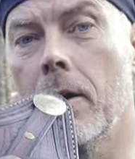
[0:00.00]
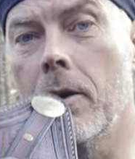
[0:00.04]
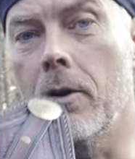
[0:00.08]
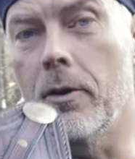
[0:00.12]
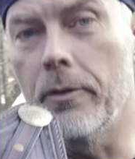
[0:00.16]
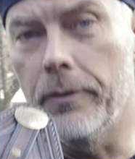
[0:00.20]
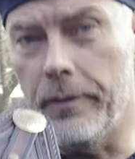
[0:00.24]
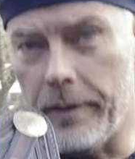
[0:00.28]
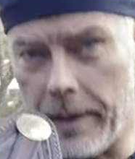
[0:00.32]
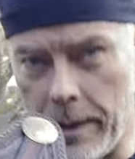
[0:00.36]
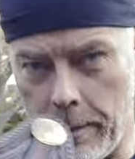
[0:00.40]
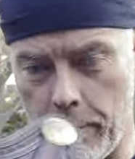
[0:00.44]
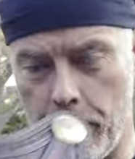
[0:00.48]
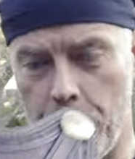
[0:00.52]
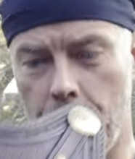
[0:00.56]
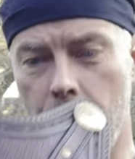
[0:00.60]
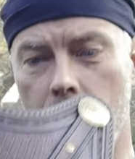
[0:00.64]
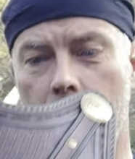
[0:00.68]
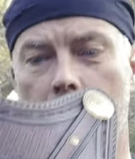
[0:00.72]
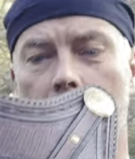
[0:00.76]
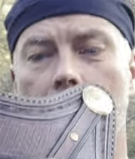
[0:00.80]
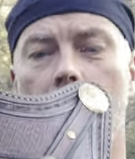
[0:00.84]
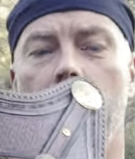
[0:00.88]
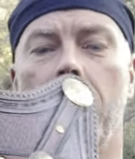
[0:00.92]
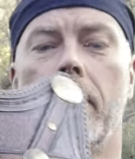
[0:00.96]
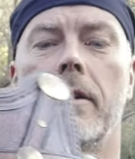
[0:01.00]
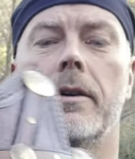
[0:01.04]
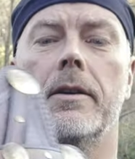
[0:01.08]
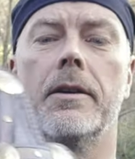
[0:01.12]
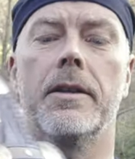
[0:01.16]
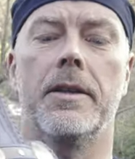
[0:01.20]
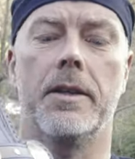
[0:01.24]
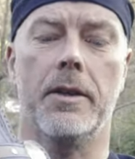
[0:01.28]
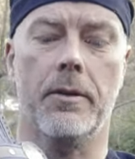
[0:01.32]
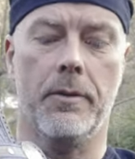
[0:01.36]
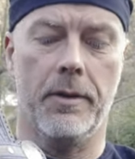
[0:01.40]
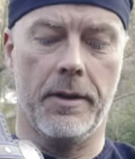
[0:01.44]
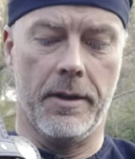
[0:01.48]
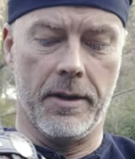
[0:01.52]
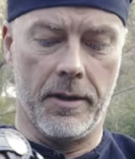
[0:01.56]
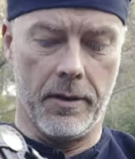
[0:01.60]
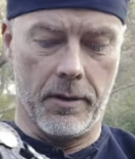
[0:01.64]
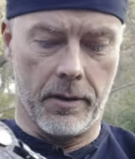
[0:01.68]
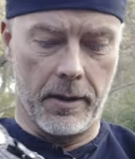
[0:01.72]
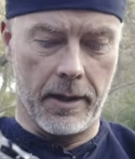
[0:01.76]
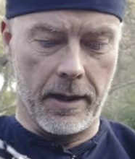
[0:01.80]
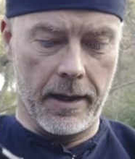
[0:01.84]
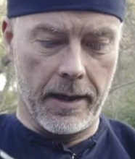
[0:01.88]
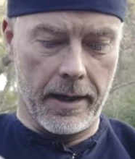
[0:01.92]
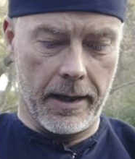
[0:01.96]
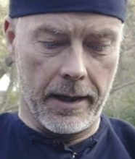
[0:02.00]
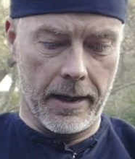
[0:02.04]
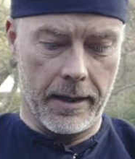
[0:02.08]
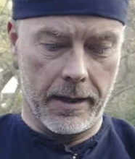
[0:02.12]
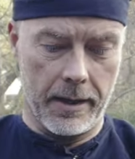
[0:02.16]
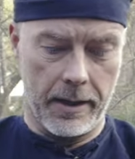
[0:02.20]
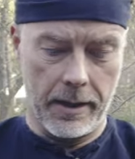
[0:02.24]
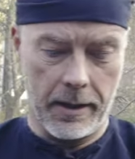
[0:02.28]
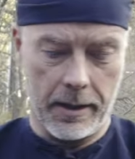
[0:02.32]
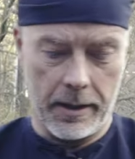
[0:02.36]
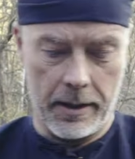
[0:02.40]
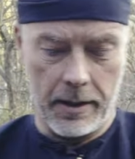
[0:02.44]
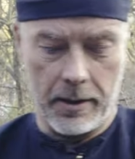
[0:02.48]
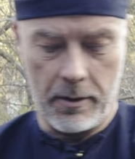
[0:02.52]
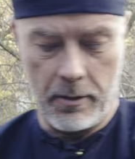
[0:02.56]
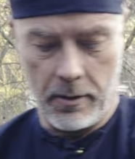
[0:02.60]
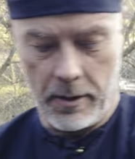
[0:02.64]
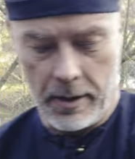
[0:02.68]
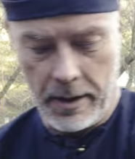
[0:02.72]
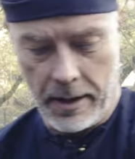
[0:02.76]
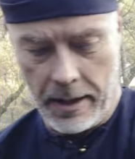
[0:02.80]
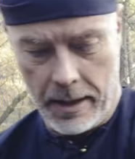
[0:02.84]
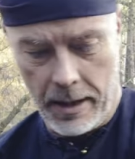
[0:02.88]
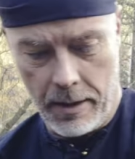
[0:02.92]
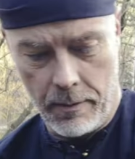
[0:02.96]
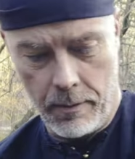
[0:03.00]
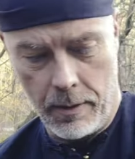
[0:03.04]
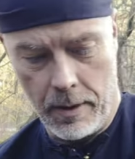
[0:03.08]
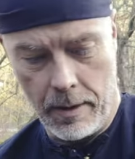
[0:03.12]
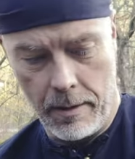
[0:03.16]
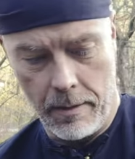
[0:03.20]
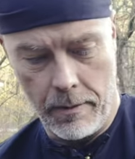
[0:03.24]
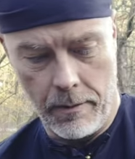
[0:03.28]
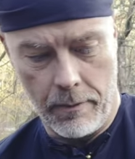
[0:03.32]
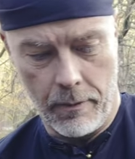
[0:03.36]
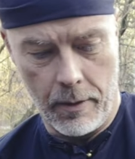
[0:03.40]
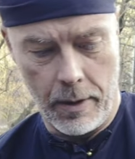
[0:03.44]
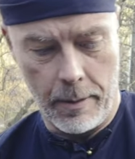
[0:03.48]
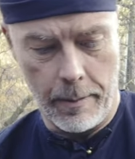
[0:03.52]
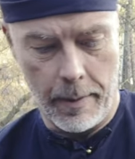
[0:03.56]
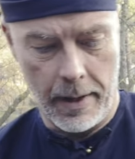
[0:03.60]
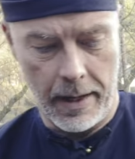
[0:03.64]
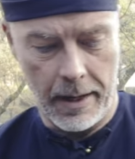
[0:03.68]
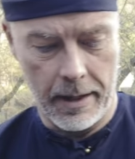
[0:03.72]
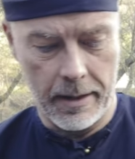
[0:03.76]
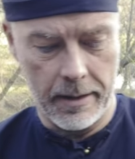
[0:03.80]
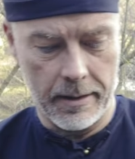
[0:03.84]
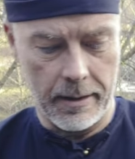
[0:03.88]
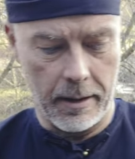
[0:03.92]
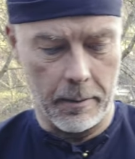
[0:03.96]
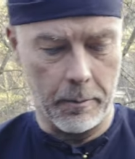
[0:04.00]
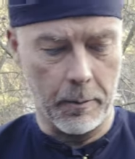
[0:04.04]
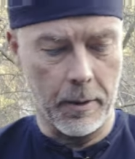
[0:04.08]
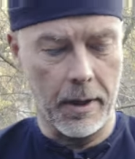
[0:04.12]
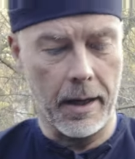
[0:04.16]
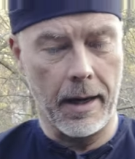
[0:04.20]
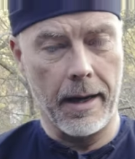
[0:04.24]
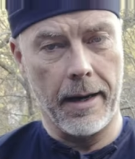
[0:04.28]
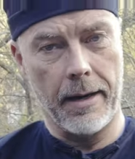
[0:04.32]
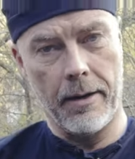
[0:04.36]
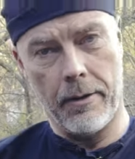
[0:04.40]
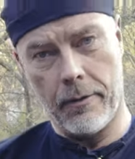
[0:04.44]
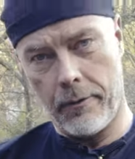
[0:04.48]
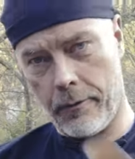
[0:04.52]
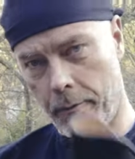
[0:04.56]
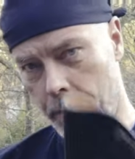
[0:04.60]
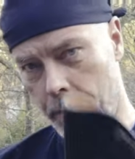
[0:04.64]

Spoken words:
contemporary art, so it's not like, okay, we make some kind of